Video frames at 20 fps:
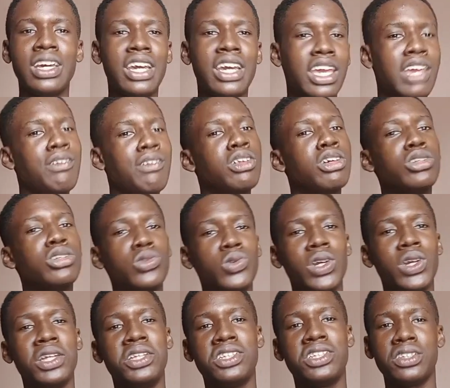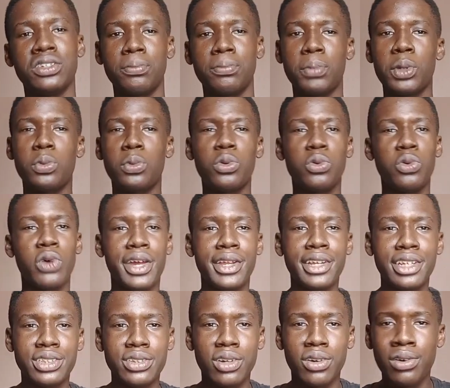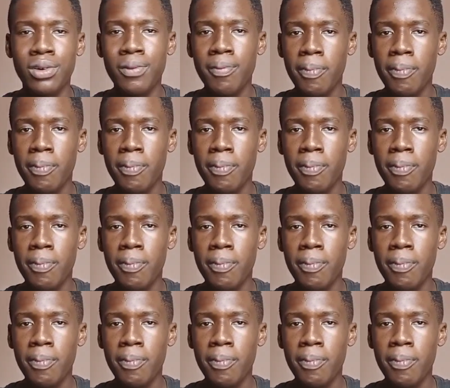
If you didn't do it, people will edit your